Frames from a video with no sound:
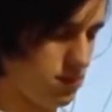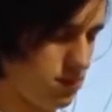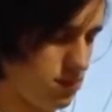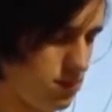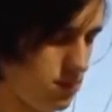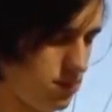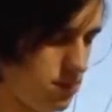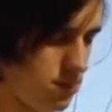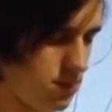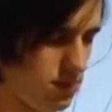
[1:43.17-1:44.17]

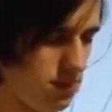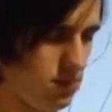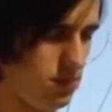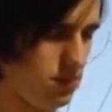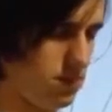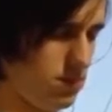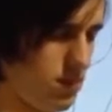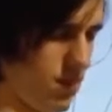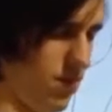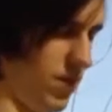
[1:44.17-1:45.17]

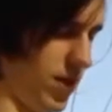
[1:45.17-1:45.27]
Nothing is said.